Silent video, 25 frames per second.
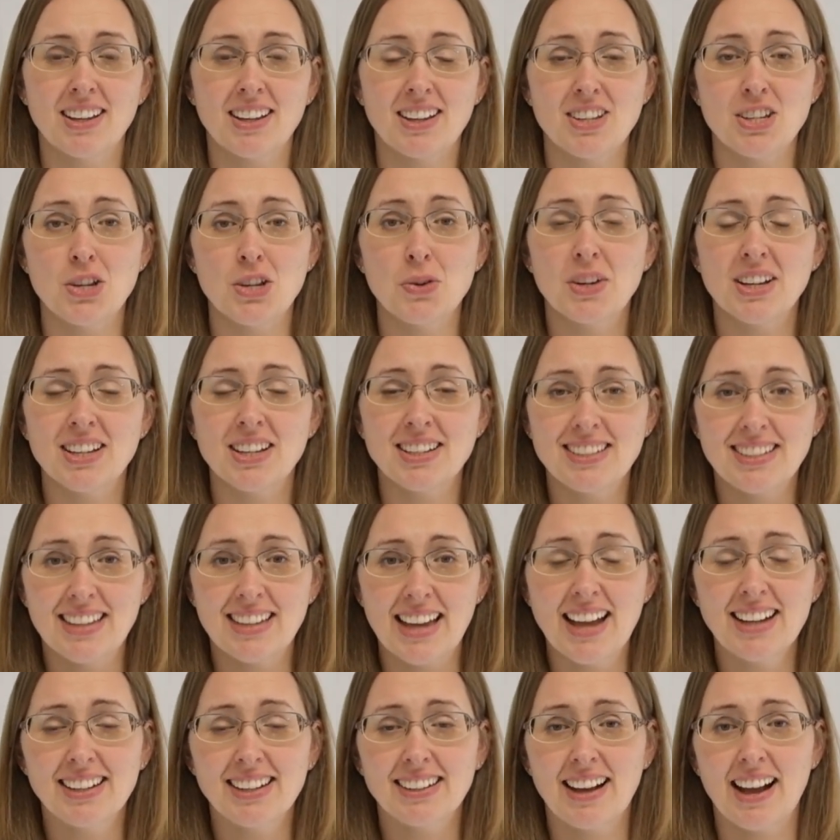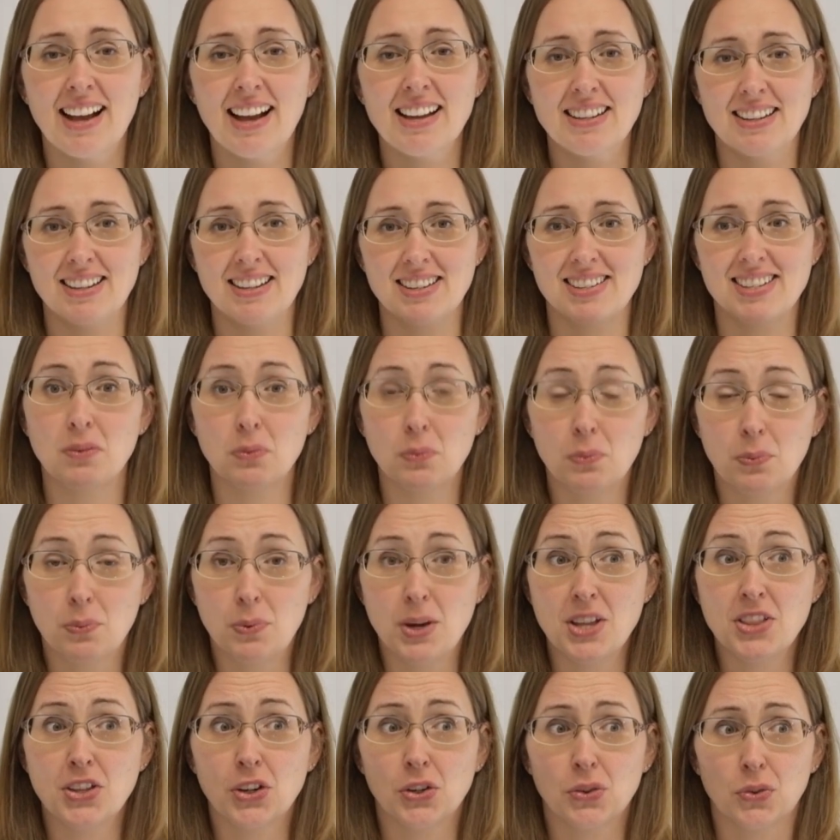You can get guidance
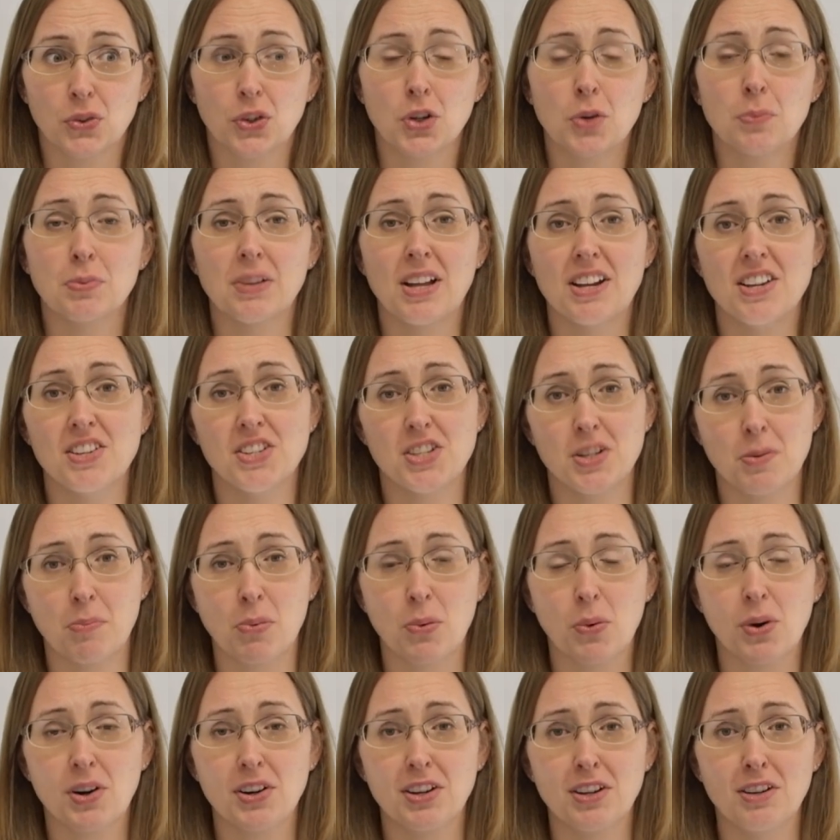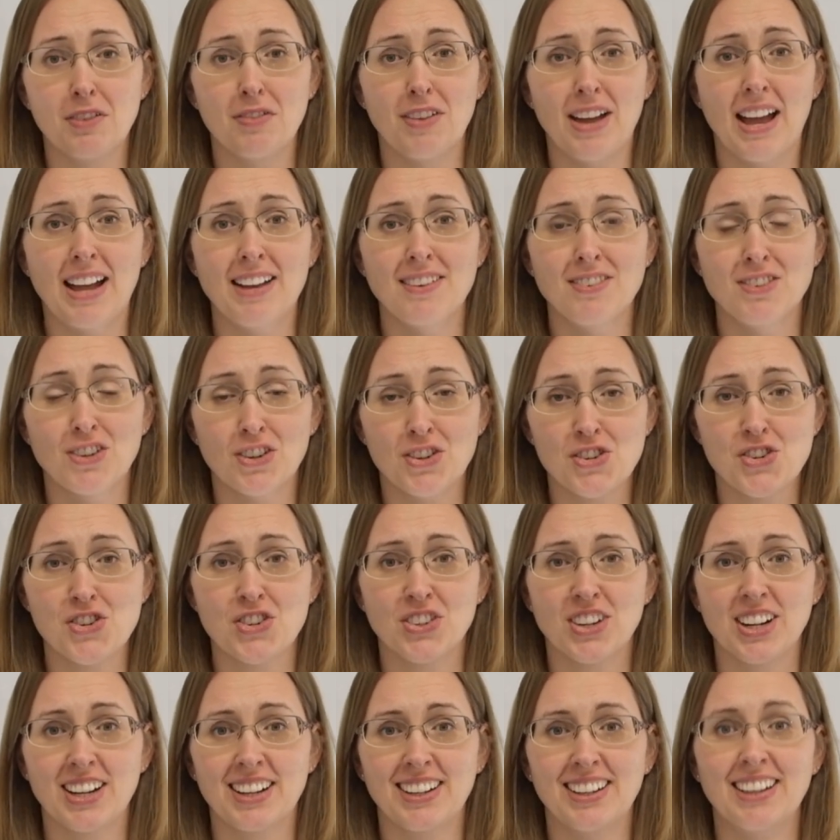with a group that is supportive and
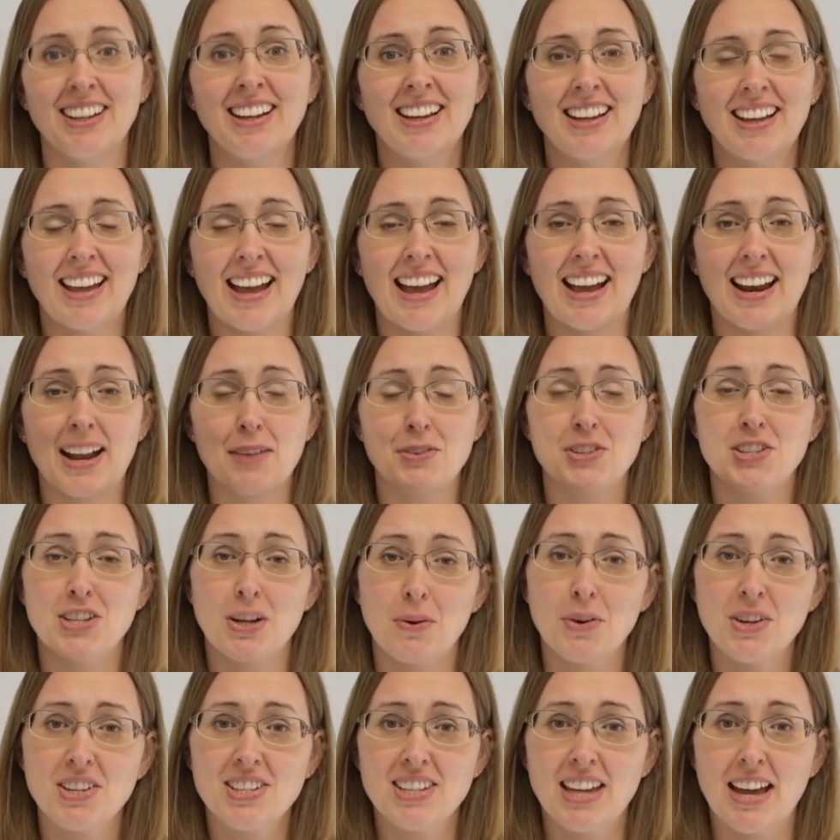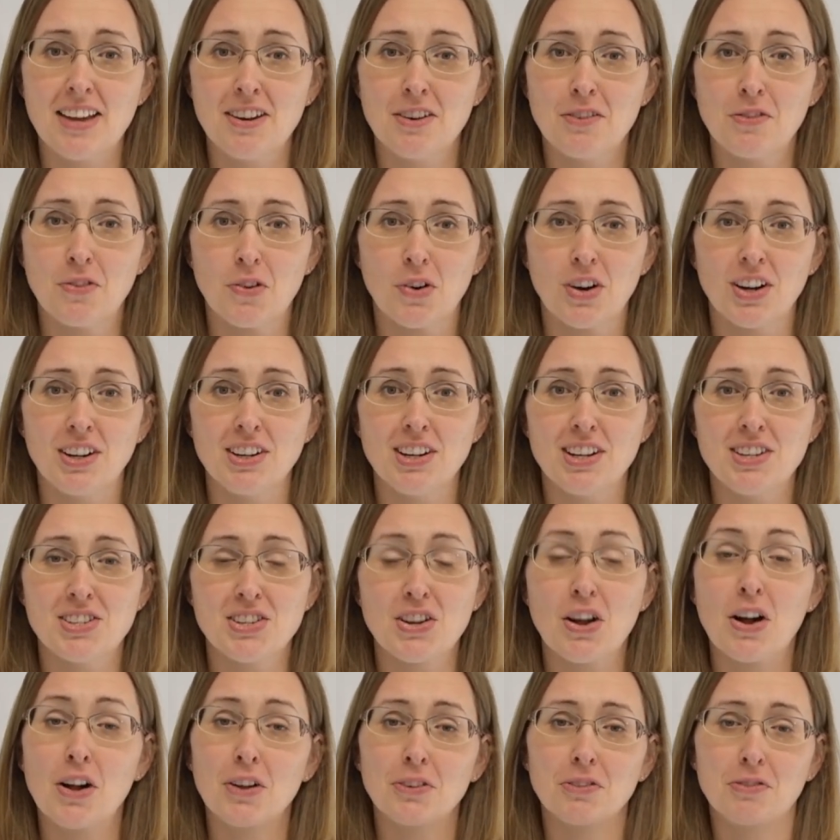nurturing, and I'm so excited for it. It's
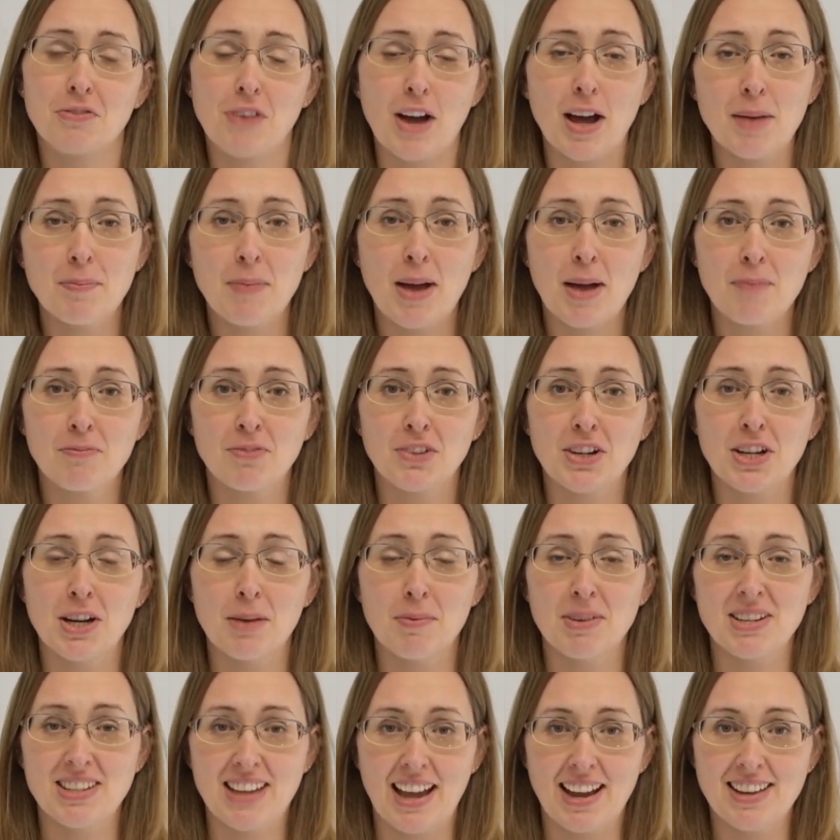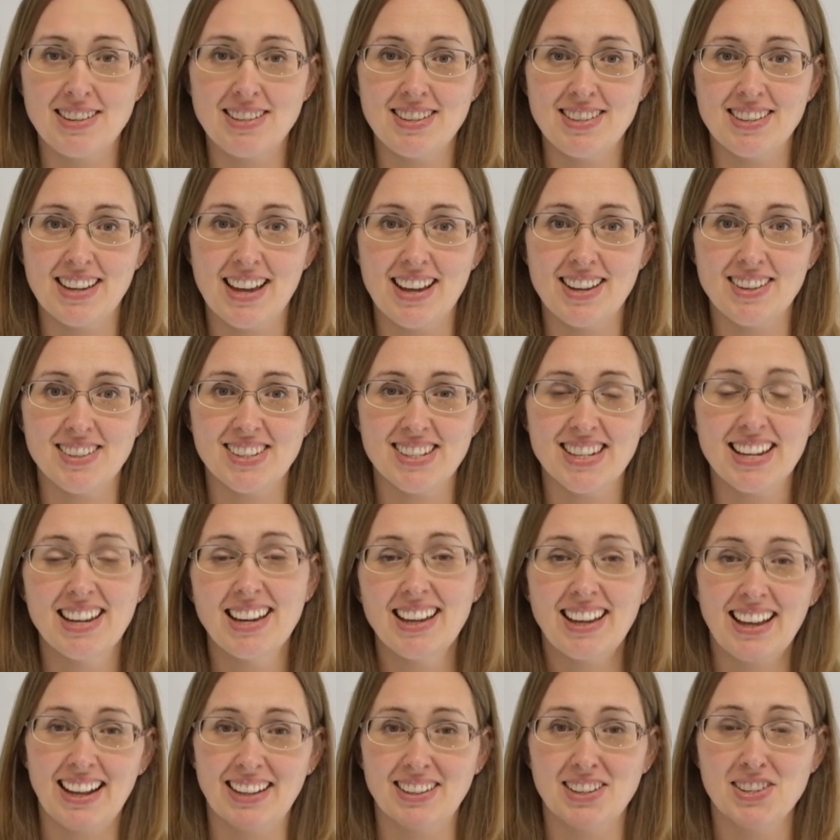called FODMAP Freedom in ninety days,
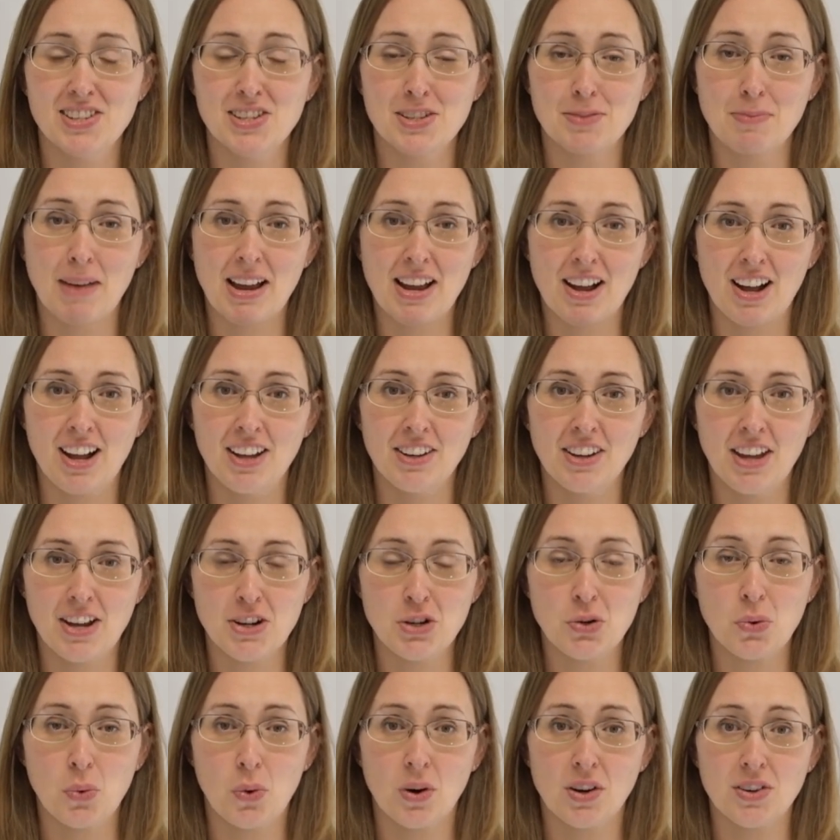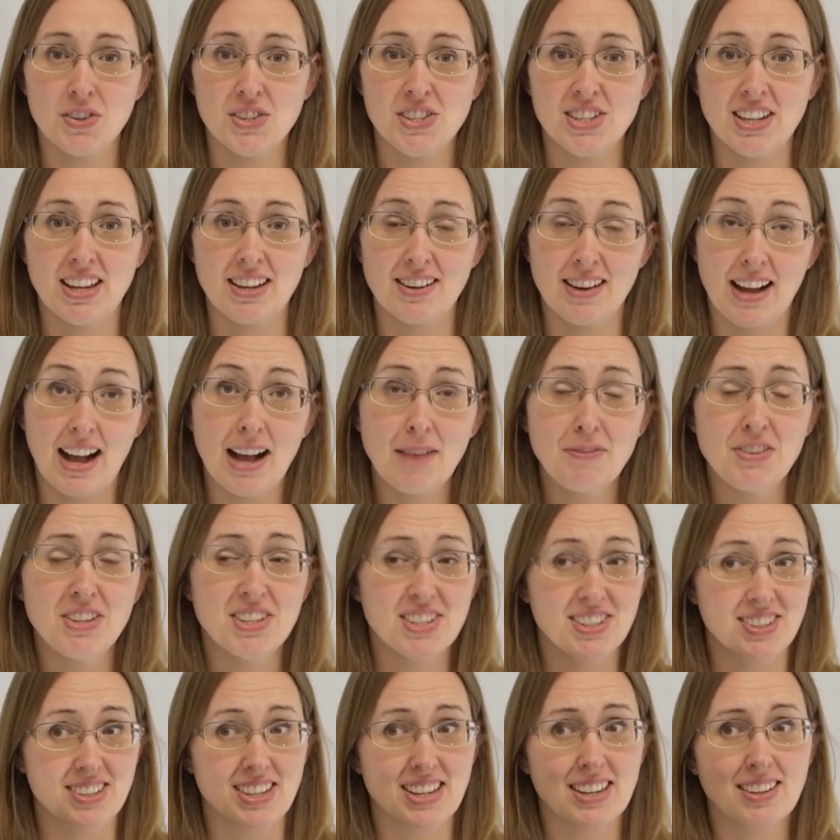and this is my online course that
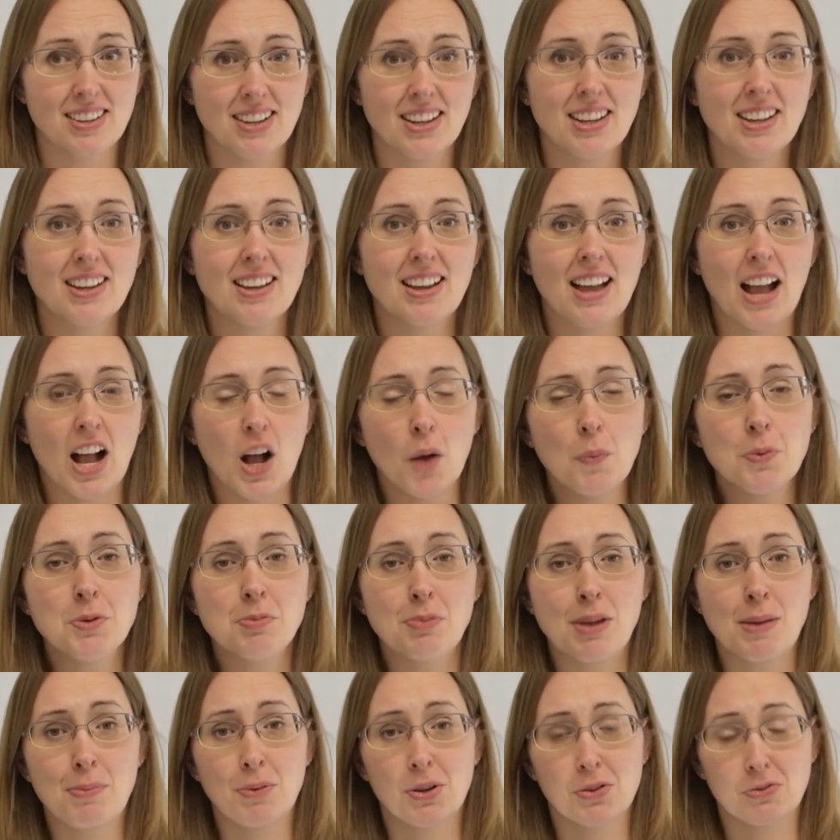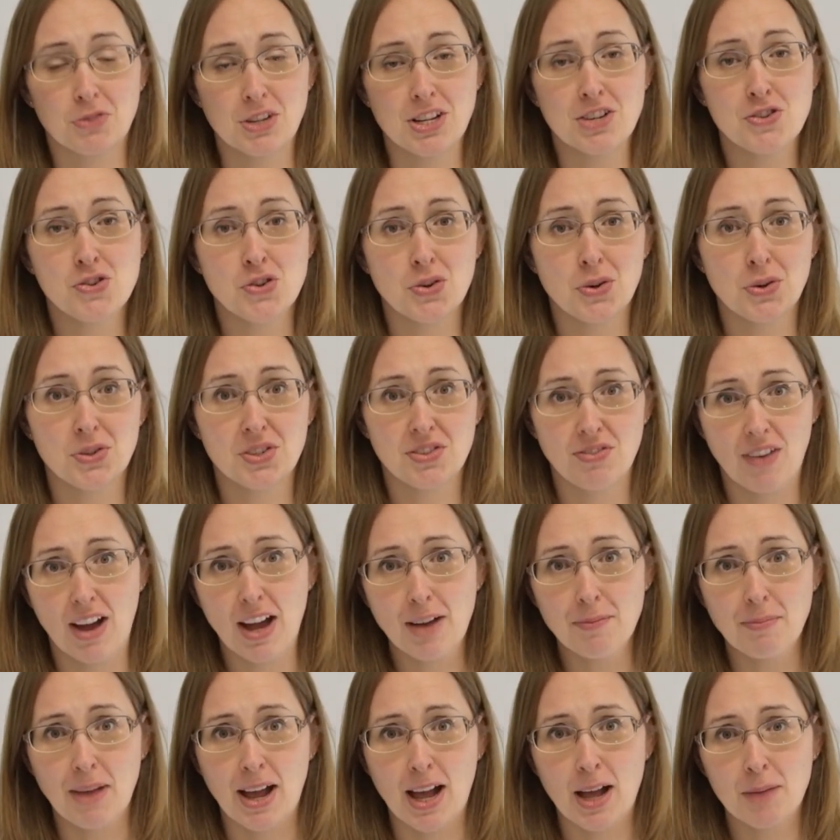obviously helps people reintroduce
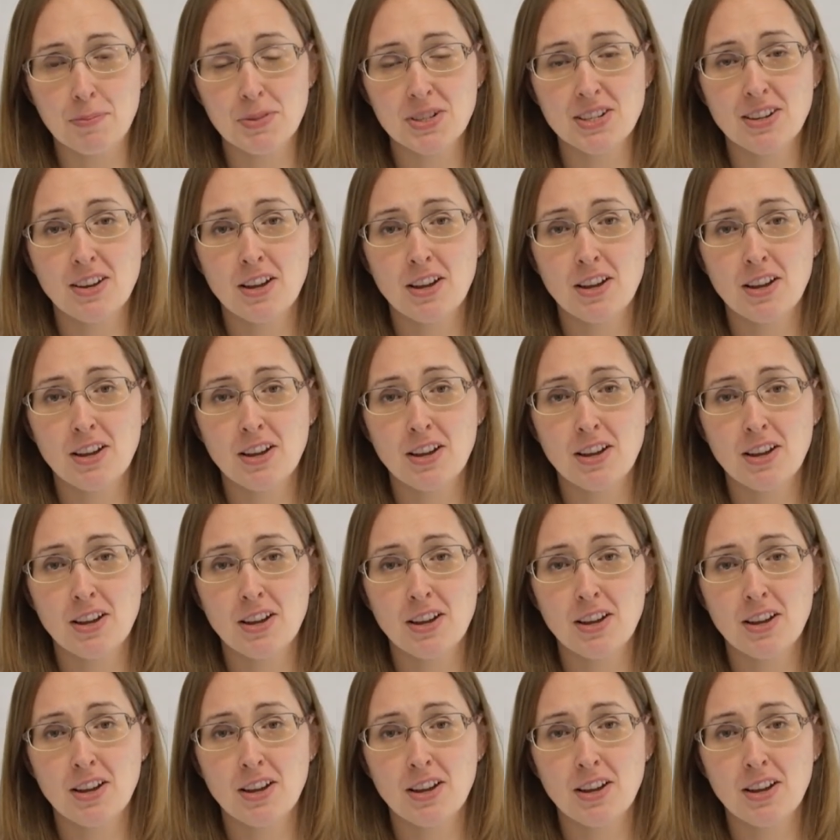FODMAPs,